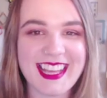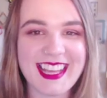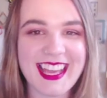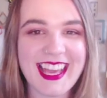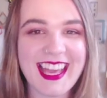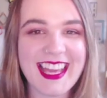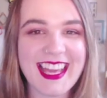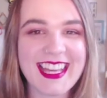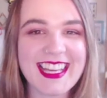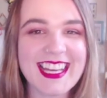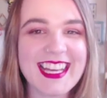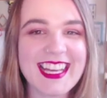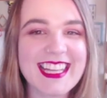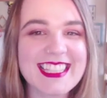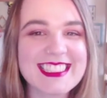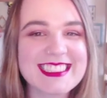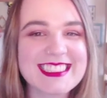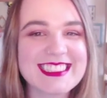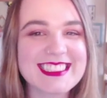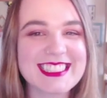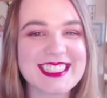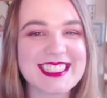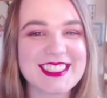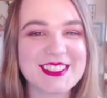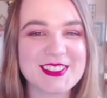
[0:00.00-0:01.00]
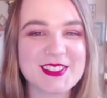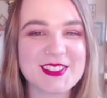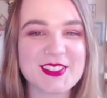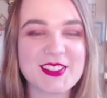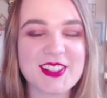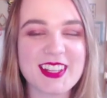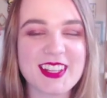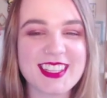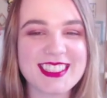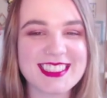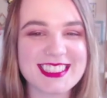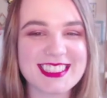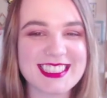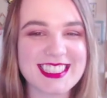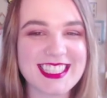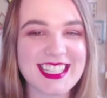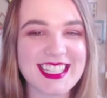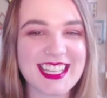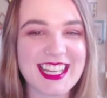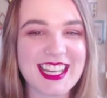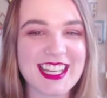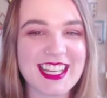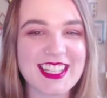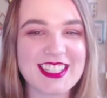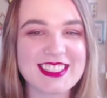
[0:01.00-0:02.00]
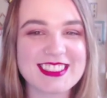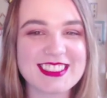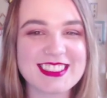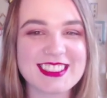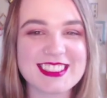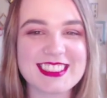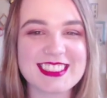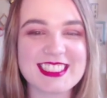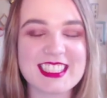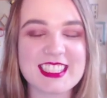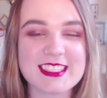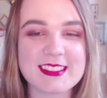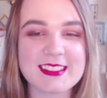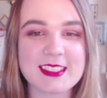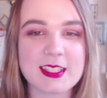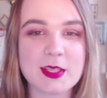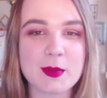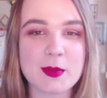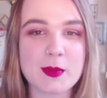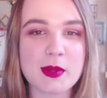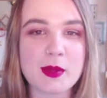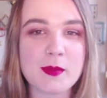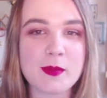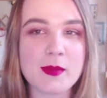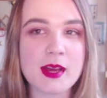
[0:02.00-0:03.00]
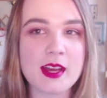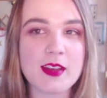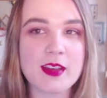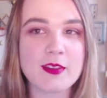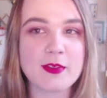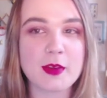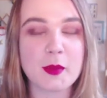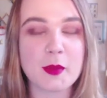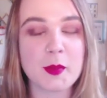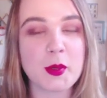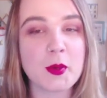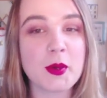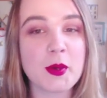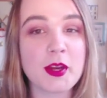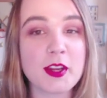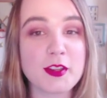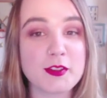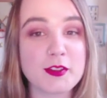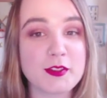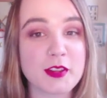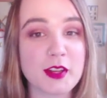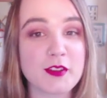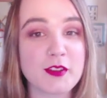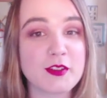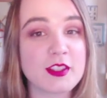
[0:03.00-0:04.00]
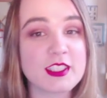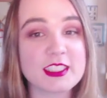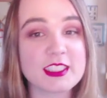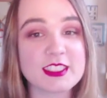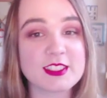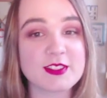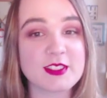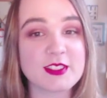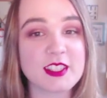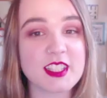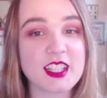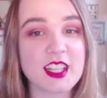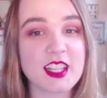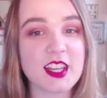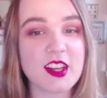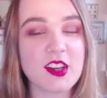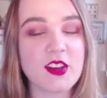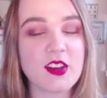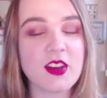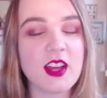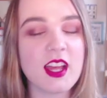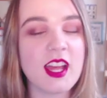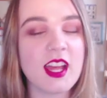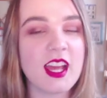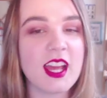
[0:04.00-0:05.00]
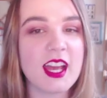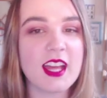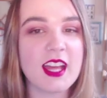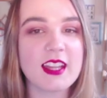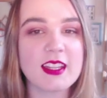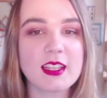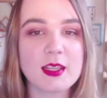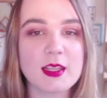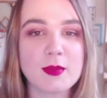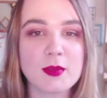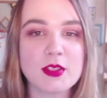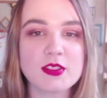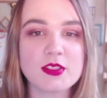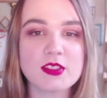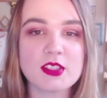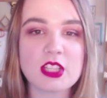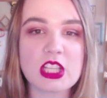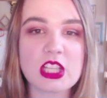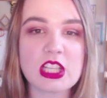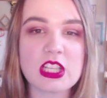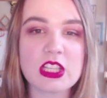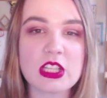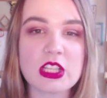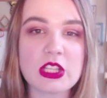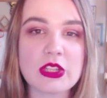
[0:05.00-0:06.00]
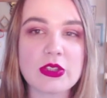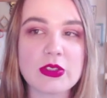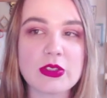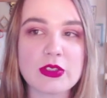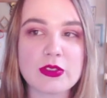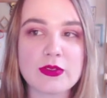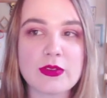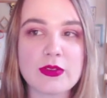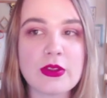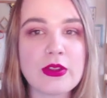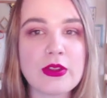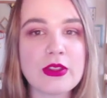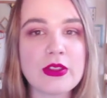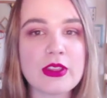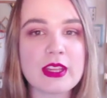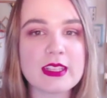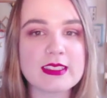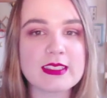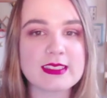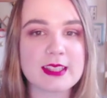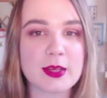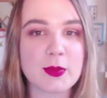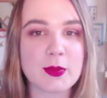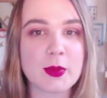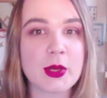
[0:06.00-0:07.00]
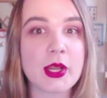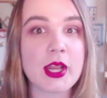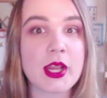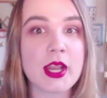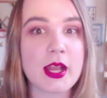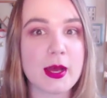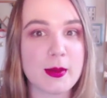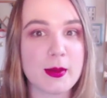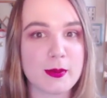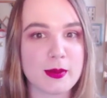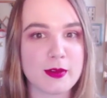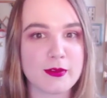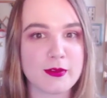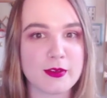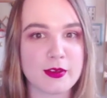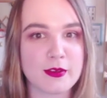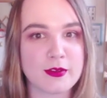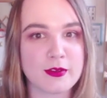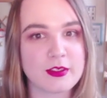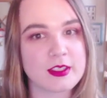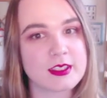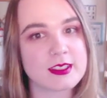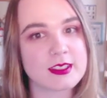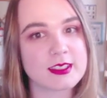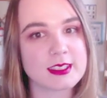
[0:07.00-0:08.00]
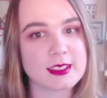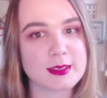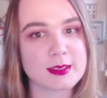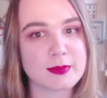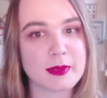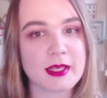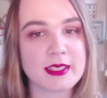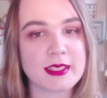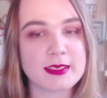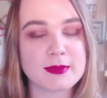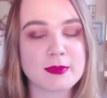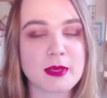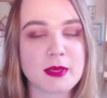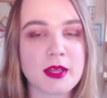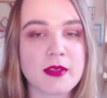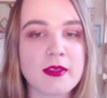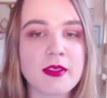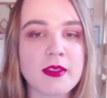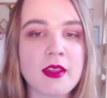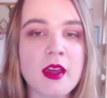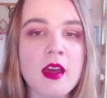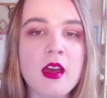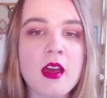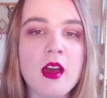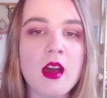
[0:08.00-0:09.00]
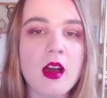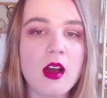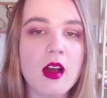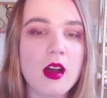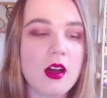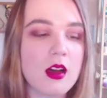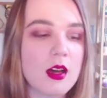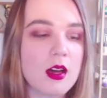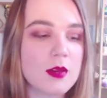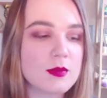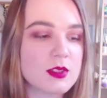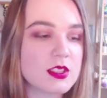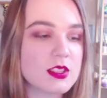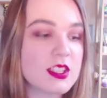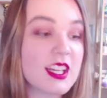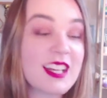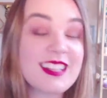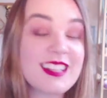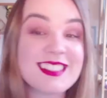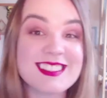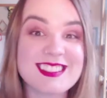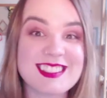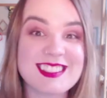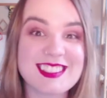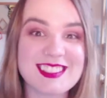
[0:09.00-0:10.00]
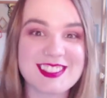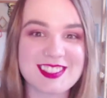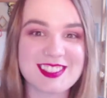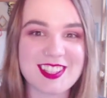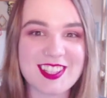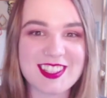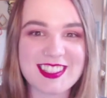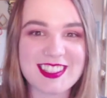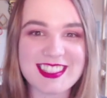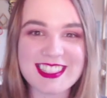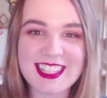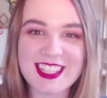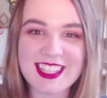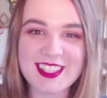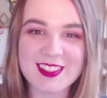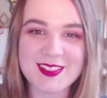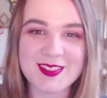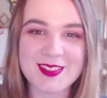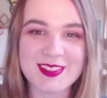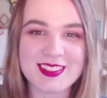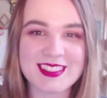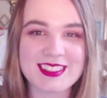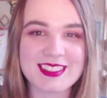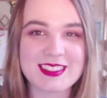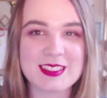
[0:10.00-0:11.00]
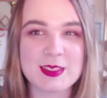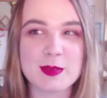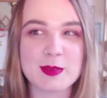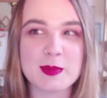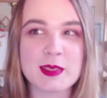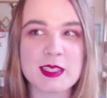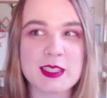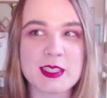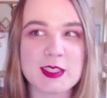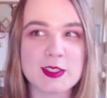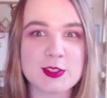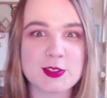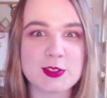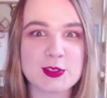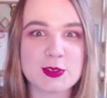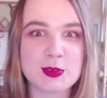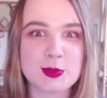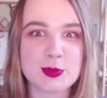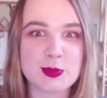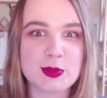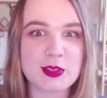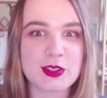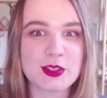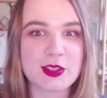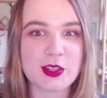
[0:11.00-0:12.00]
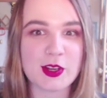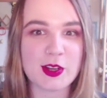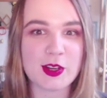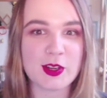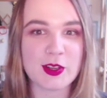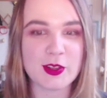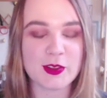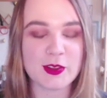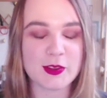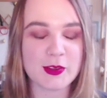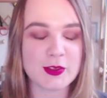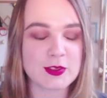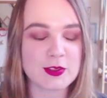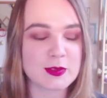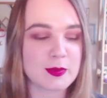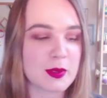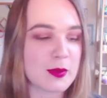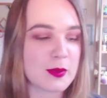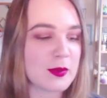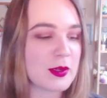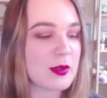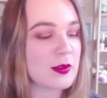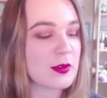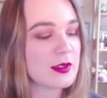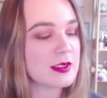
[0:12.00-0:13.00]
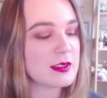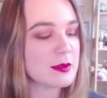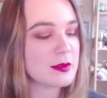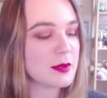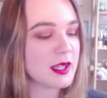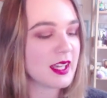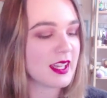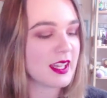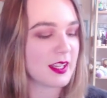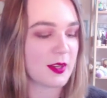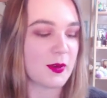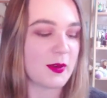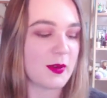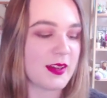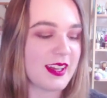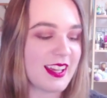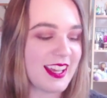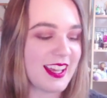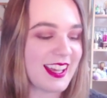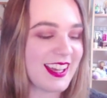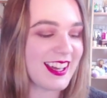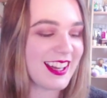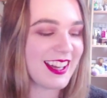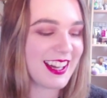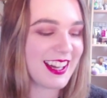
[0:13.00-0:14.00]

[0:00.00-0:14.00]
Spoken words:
Hey guys, thanks for watching. So today's going to be my February favorites video, and then I'm also going to include a few things that were not my favorites this past month. So yeah, let's get started. I don't want this to be super long, although it's probably going to be anyway.